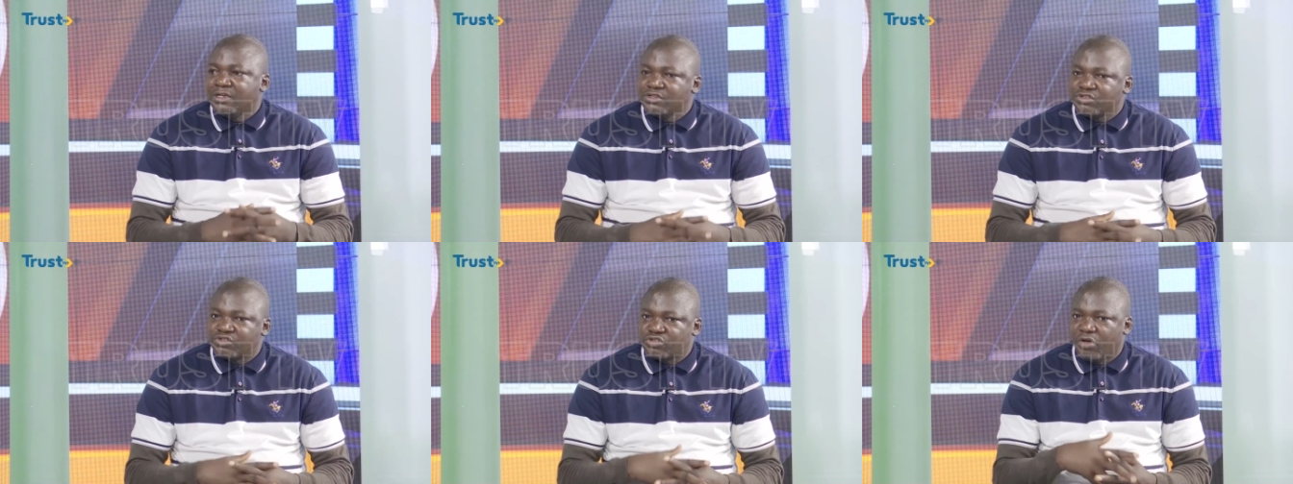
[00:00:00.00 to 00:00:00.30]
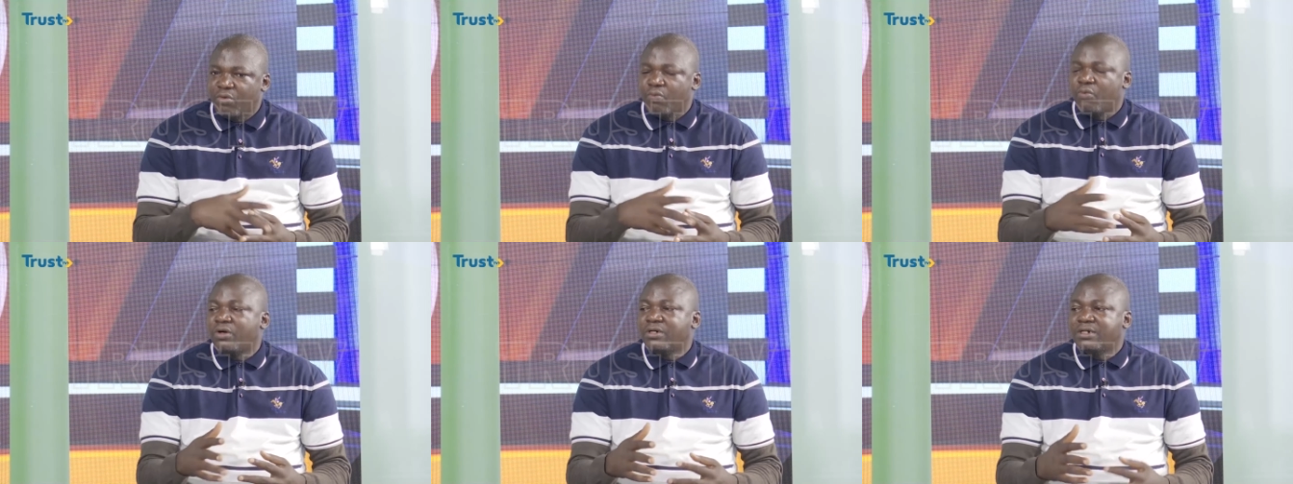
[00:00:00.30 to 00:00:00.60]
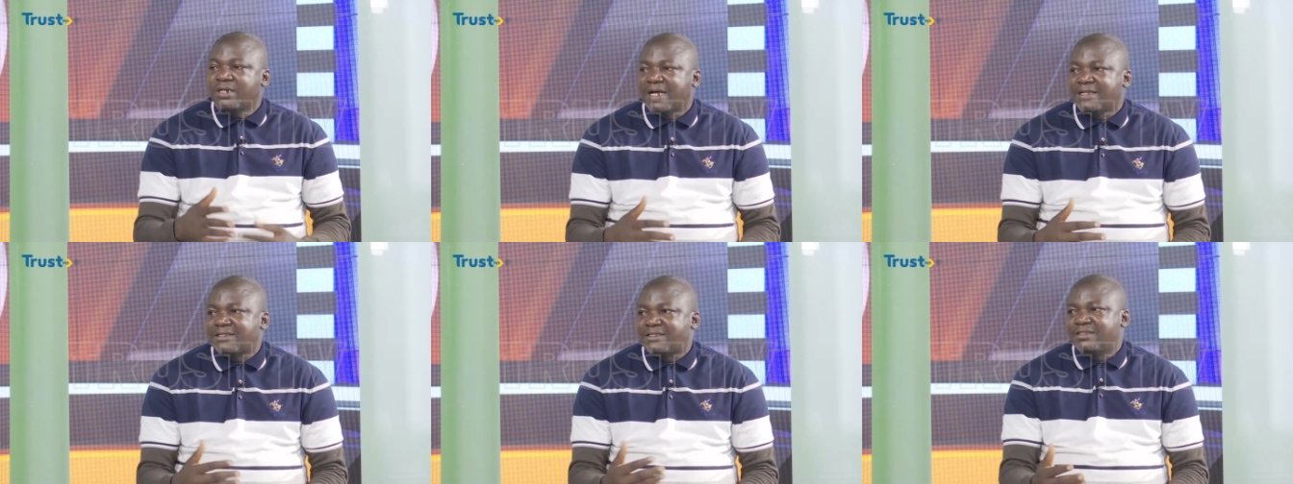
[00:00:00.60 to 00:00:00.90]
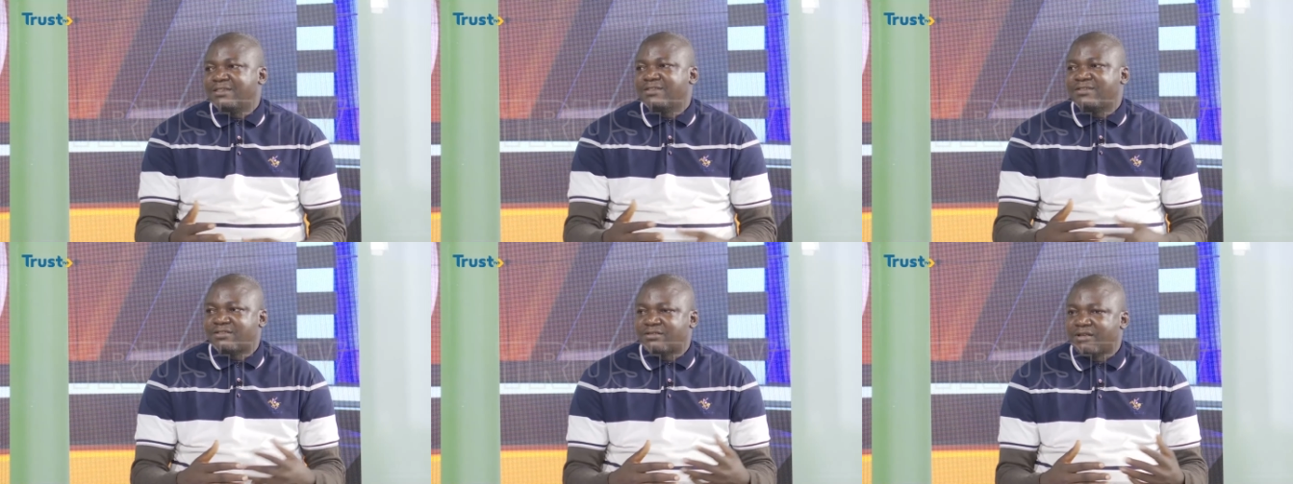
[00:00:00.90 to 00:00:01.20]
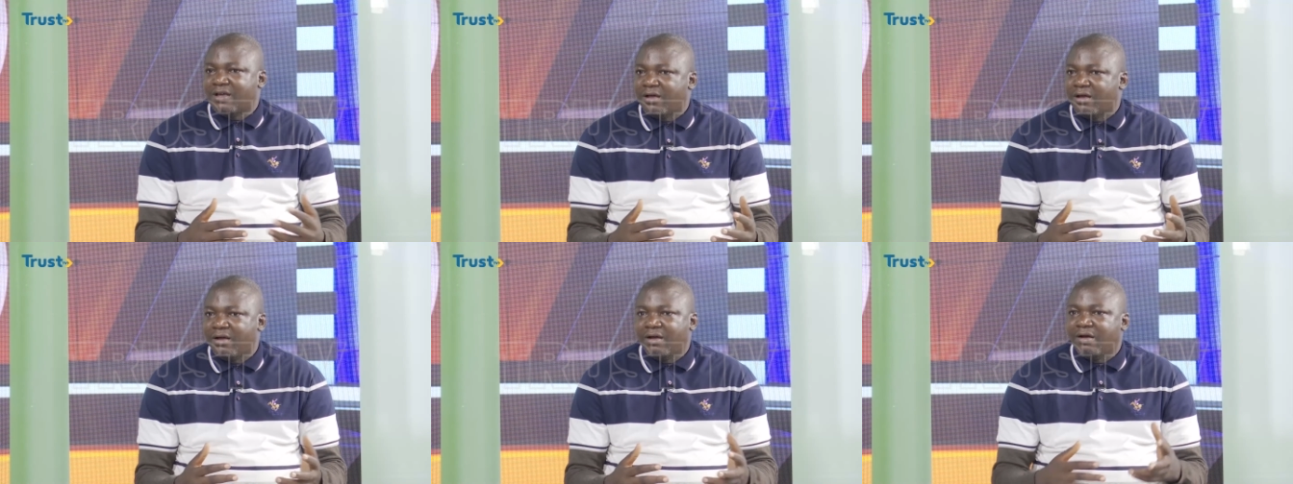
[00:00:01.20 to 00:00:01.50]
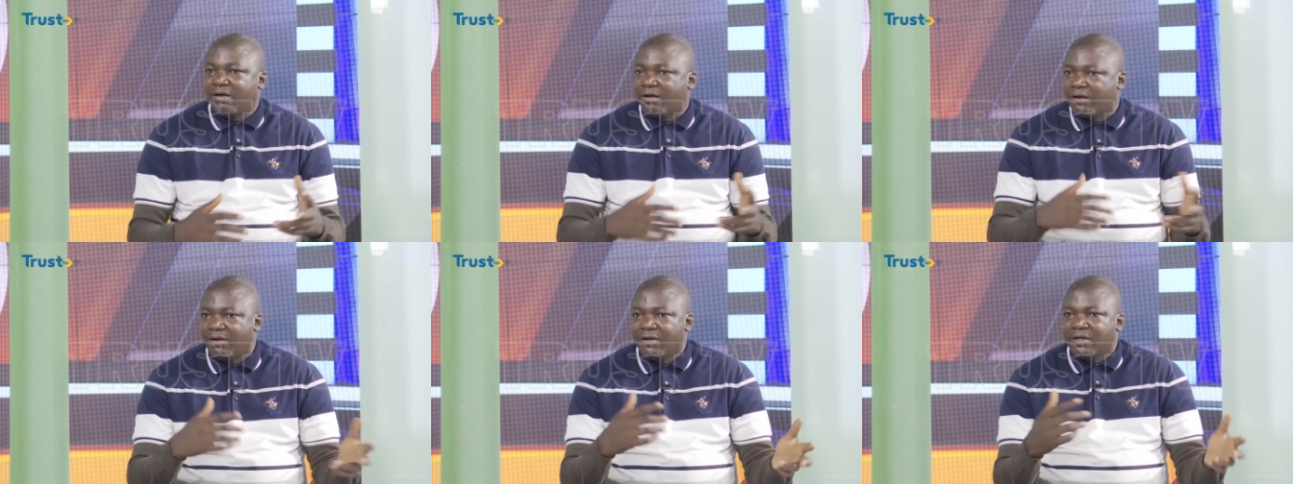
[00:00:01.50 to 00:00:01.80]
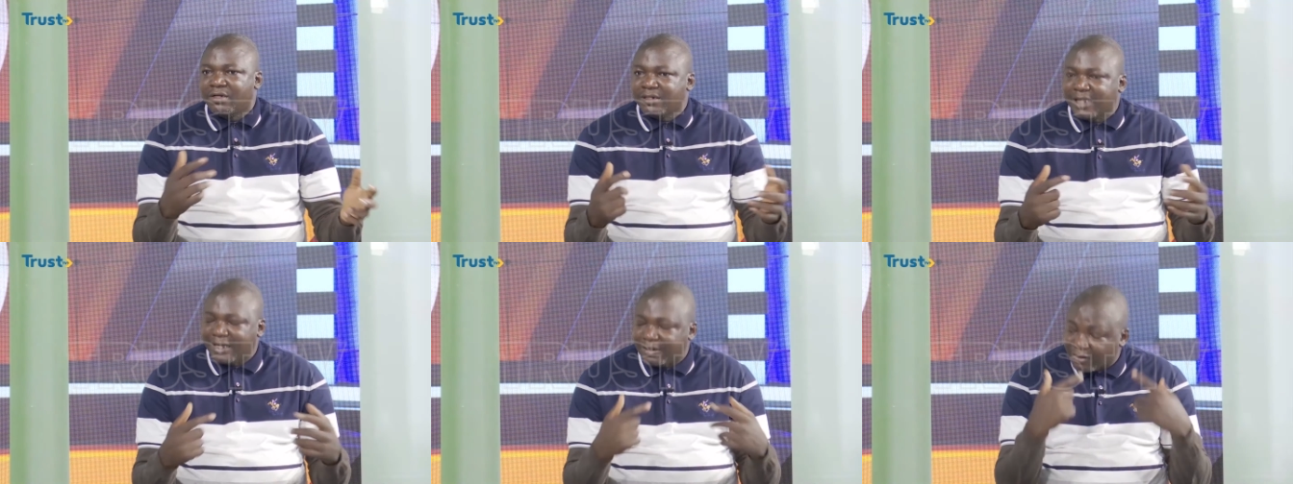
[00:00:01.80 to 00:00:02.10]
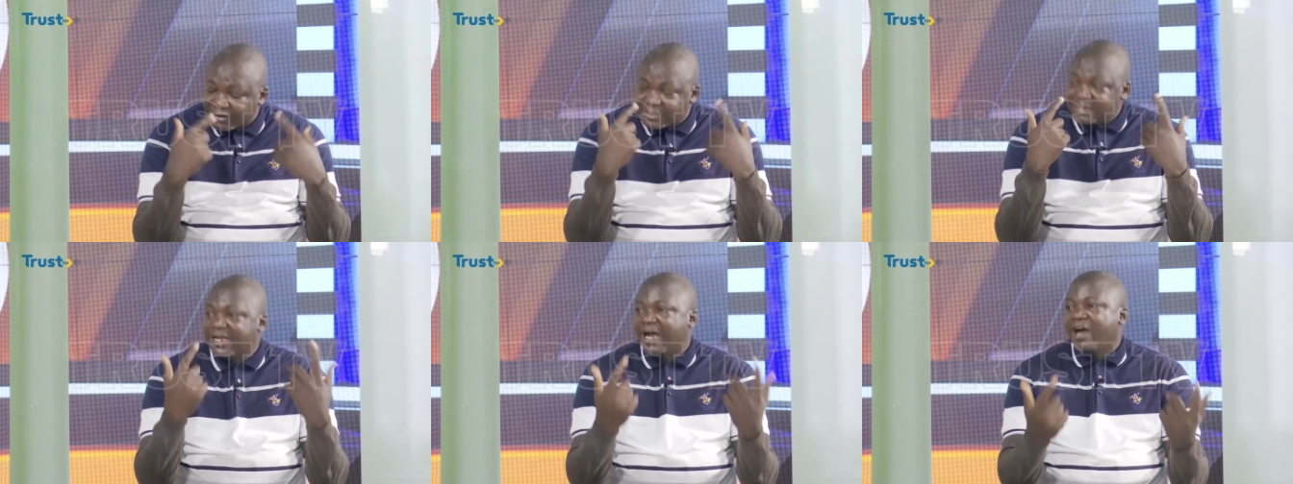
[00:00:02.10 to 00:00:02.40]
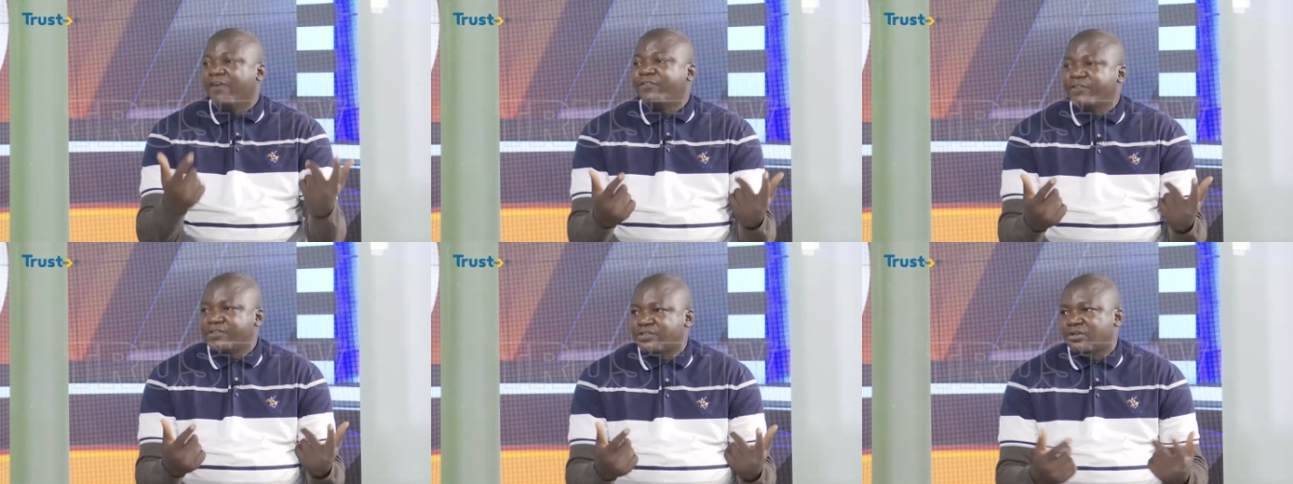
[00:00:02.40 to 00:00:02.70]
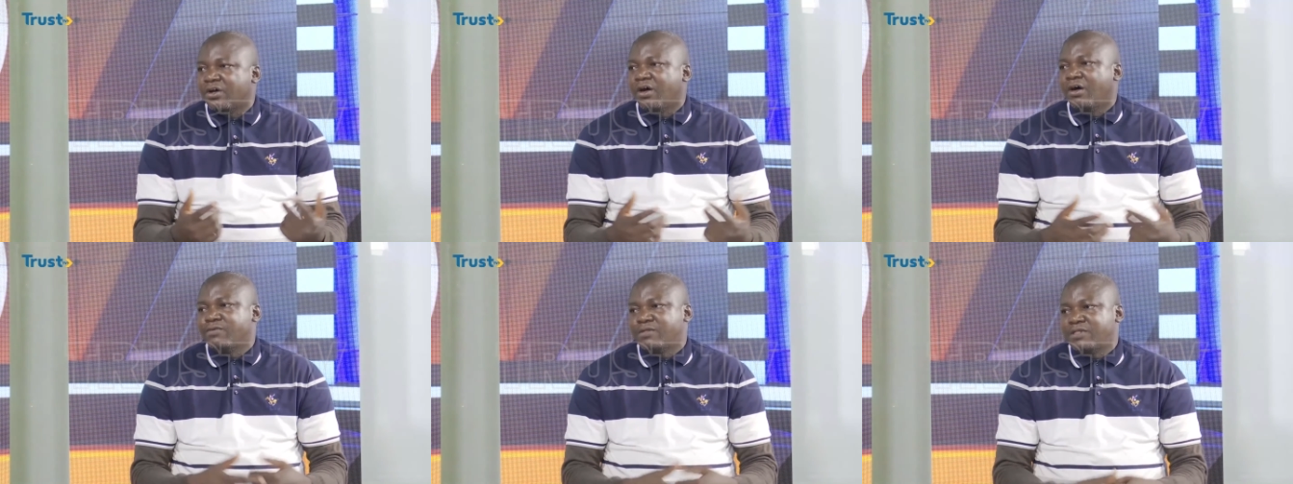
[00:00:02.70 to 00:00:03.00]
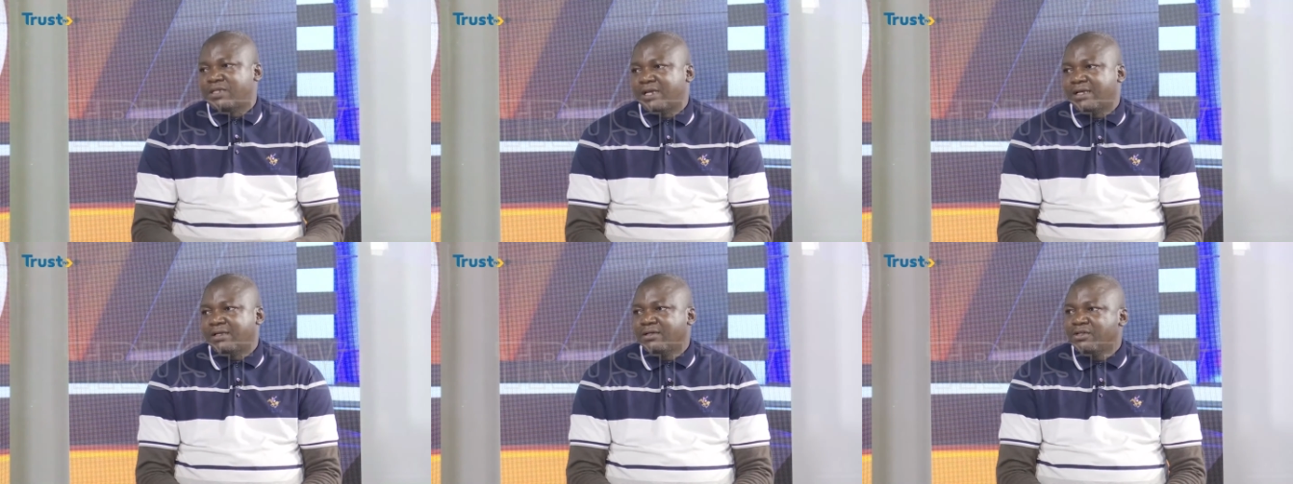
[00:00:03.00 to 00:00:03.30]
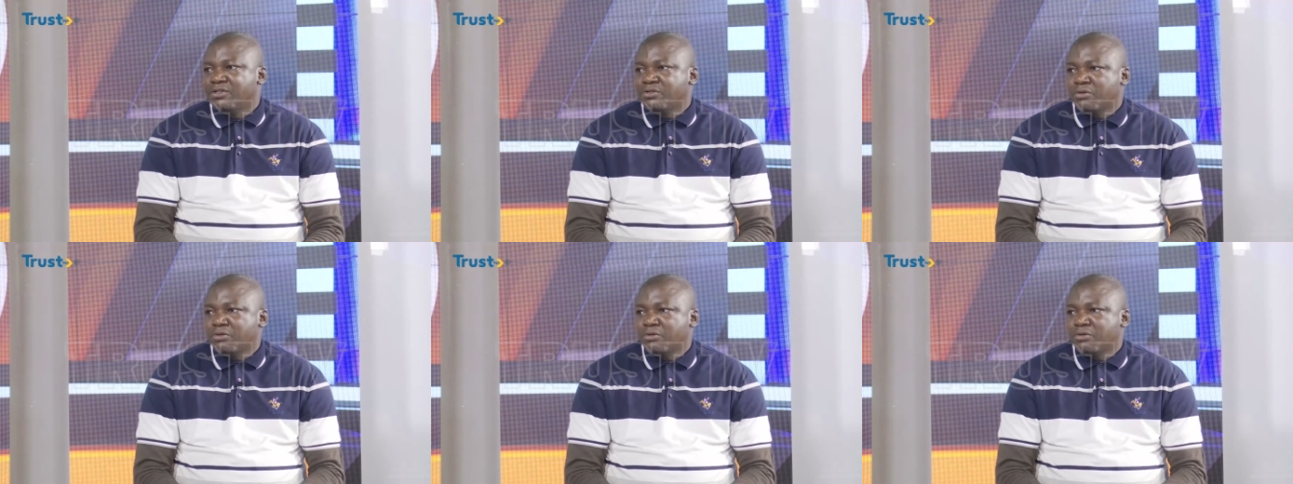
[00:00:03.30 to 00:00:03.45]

someone that is that doesn't have it upset.